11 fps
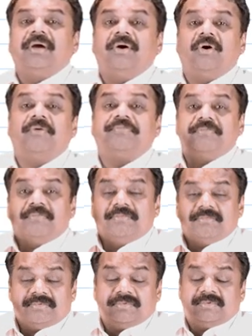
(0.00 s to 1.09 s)
of
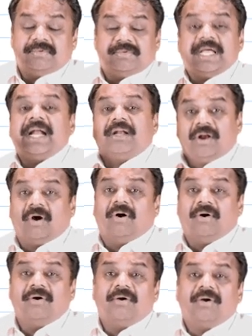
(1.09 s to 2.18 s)
that
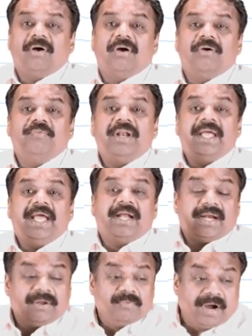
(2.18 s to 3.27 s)
law will
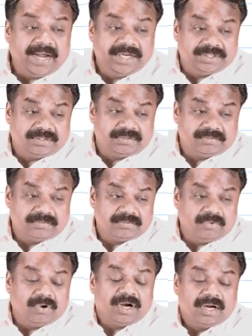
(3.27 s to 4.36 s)
get revised,
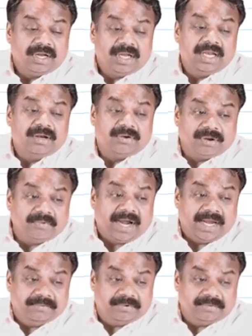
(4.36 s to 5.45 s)
or it
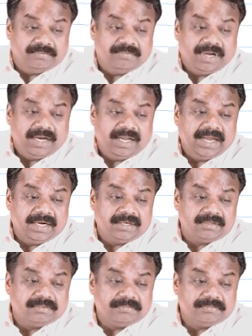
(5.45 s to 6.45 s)
revived will get